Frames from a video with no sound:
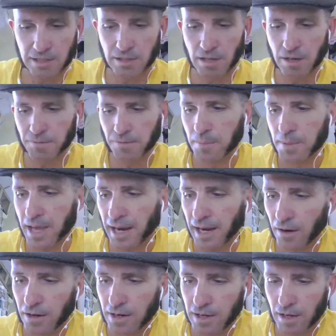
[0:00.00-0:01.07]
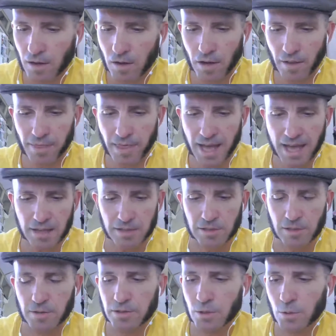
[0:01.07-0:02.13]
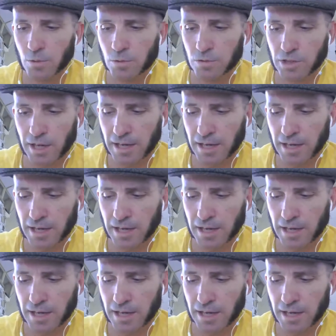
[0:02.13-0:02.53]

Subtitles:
from the area on that, so that's cool. Check it out.